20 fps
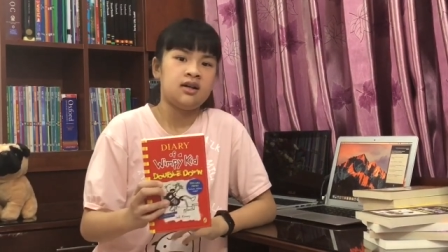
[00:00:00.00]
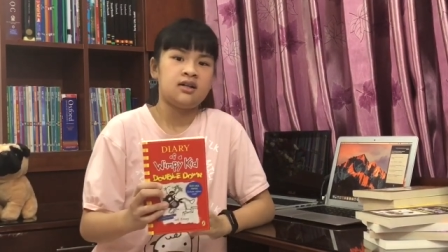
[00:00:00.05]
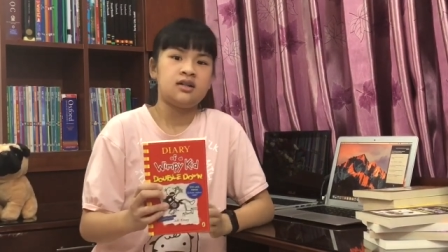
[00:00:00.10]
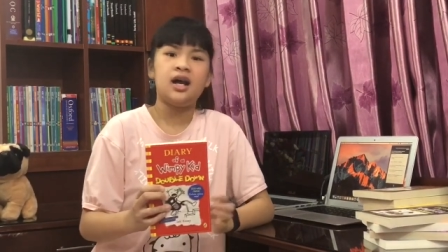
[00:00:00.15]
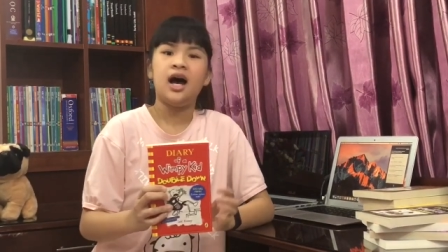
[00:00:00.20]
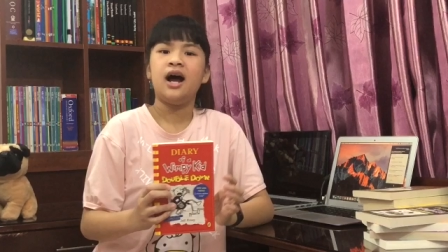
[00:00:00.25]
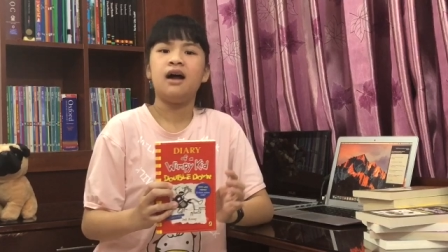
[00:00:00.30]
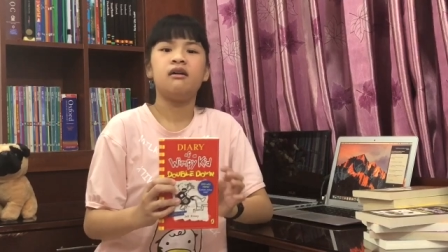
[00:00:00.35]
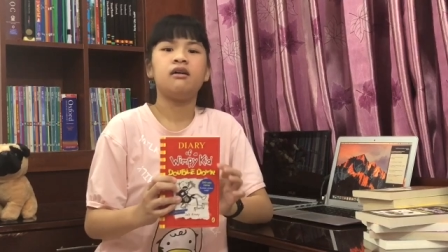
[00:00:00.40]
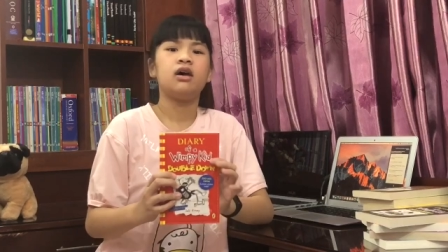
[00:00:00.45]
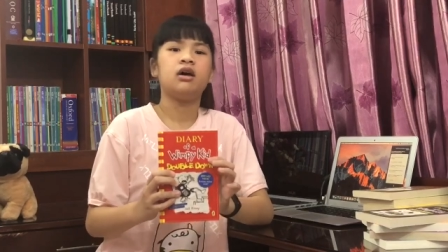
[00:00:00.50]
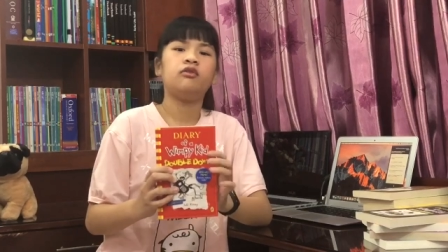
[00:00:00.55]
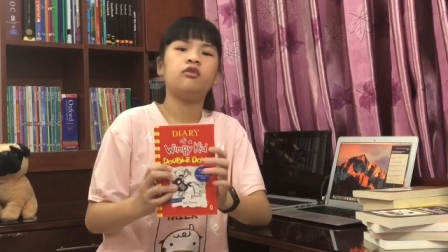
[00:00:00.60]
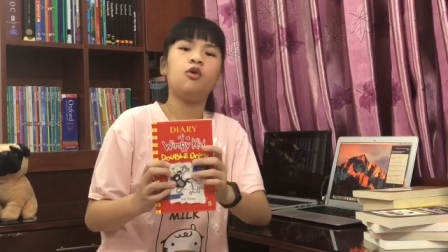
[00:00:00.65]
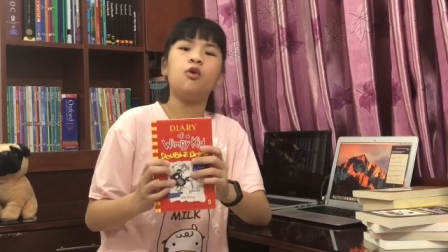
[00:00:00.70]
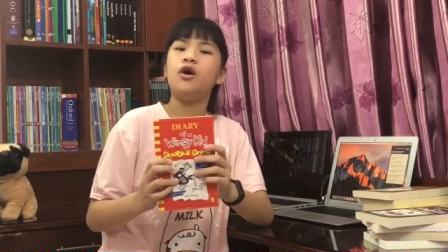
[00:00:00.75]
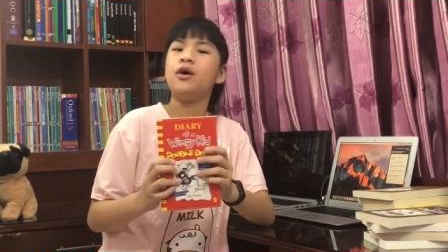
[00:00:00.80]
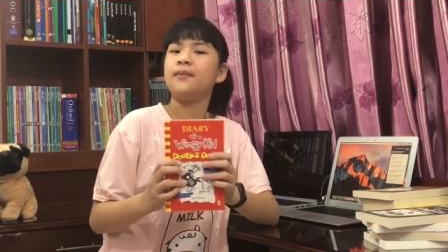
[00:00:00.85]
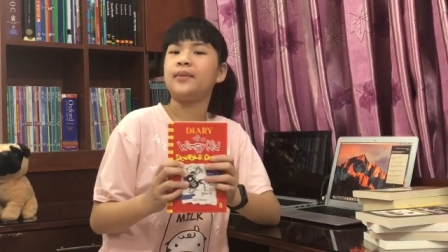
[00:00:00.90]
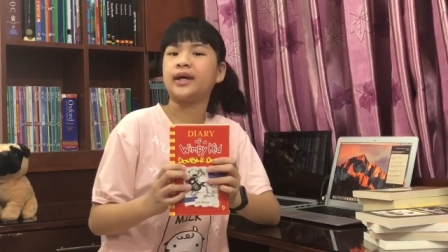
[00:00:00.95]
Not
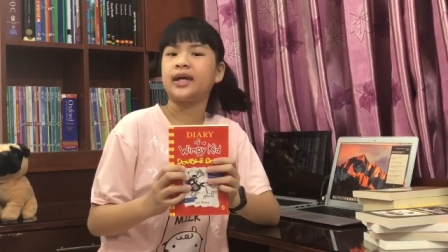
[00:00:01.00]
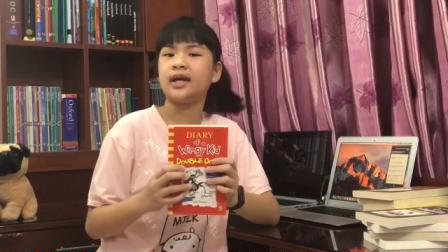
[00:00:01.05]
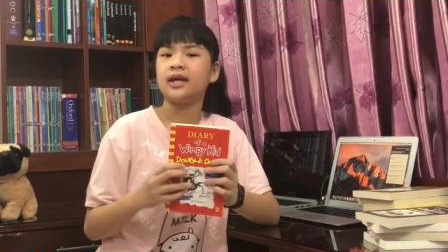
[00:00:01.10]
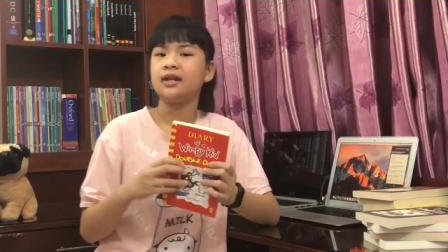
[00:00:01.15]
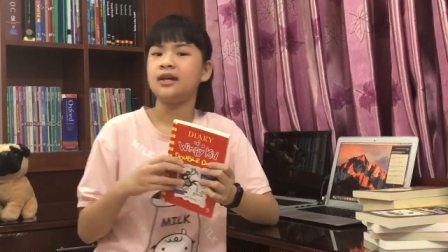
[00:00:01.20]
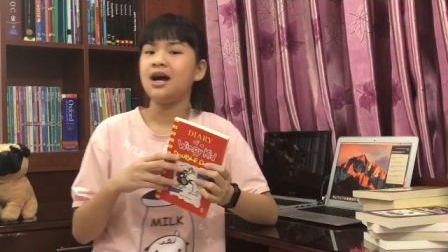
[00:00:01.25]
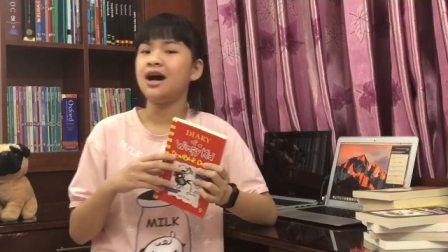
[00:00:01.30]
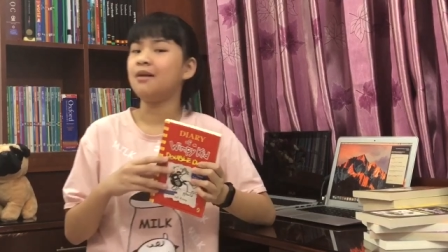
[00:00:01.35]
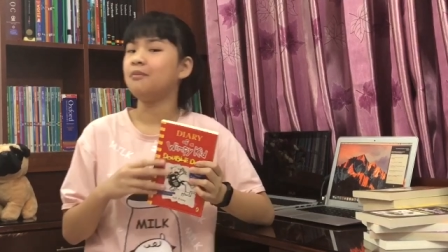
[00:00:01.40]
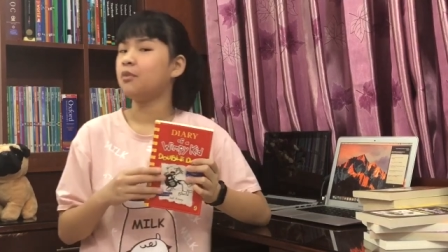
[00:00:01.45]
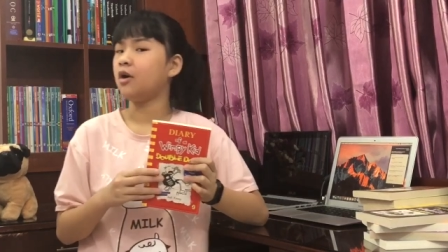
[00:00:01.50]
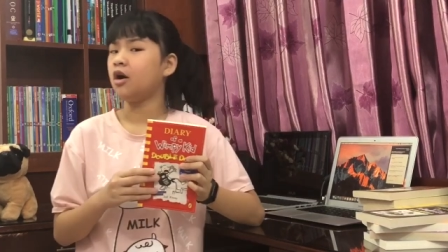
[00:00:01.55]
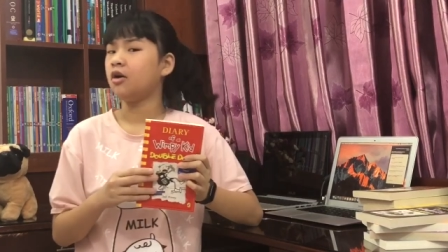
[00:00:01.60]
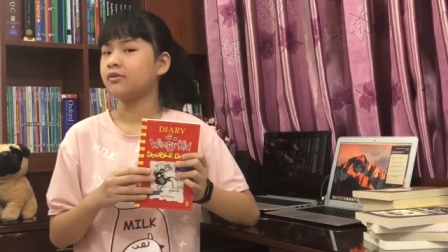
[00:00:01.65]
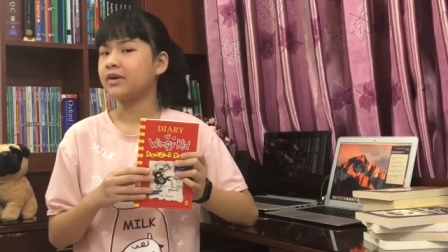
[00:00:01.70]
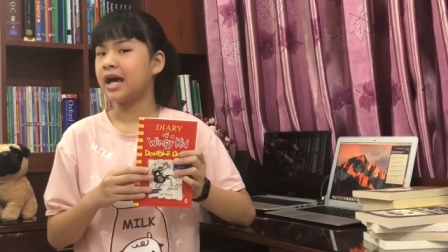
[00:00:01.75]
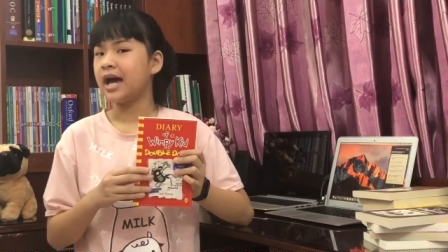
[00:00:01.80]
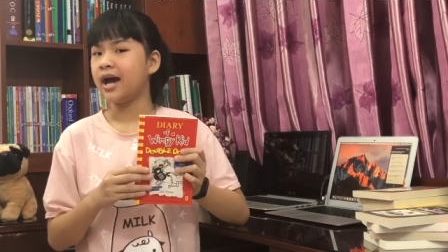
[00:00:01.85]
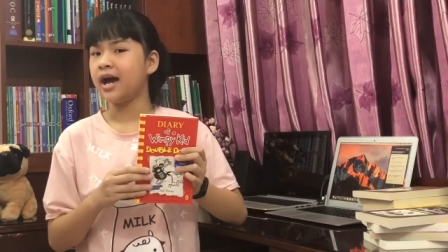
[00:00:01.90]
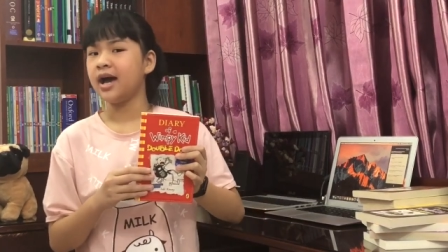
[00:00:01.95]
even when we can
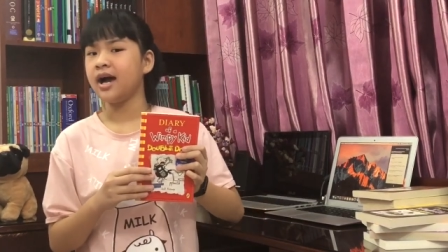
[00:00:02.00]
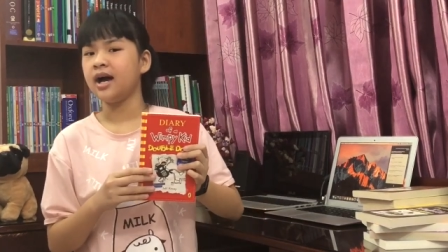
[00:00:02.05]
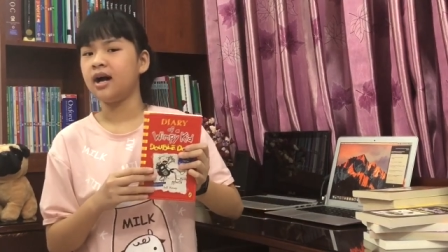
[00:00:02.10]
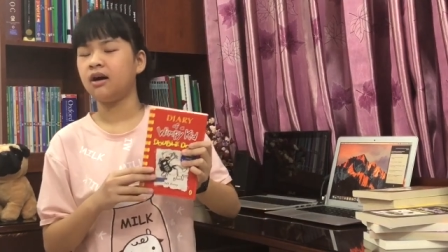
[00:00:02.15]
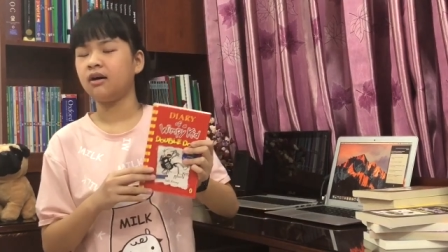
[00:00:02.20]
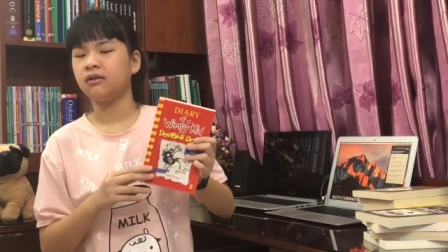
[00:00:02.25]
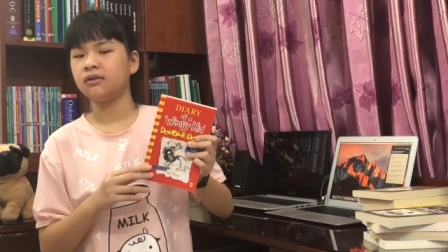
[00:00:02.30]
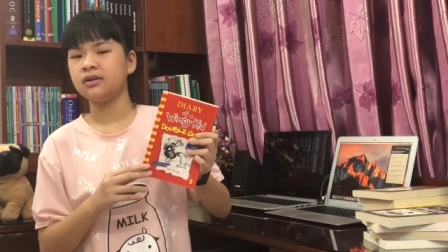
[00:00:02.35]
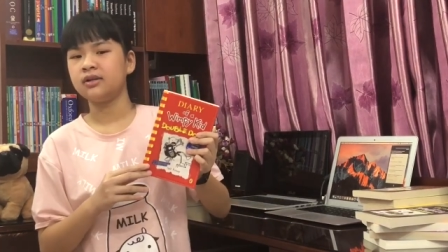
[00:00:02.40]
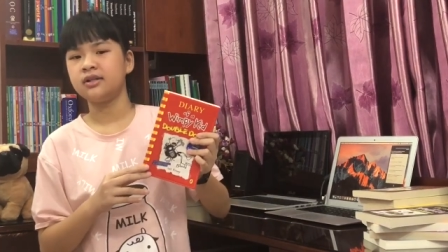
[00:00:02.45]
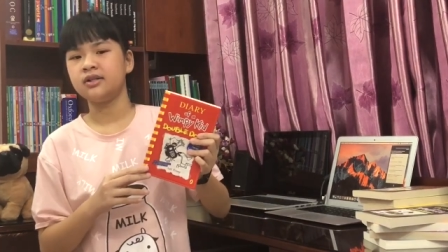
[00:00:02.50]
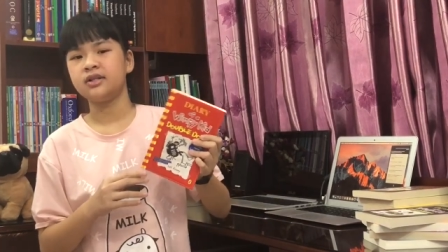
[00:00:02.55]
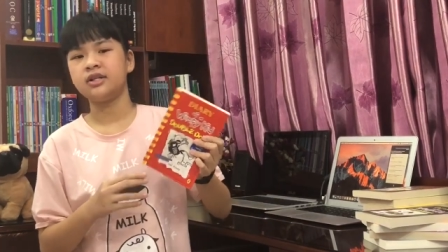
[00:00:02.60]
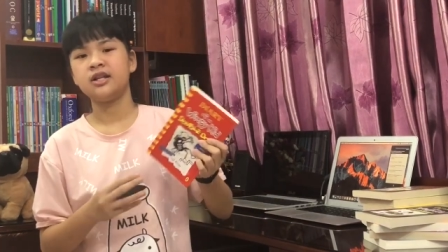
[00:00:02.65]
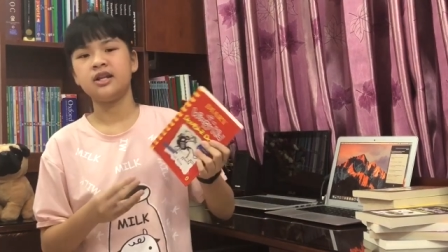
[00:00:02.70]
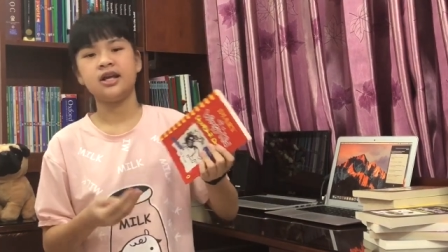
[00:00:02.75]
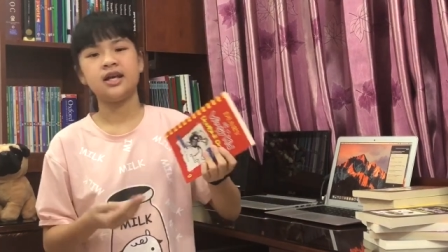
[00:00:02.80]
double down.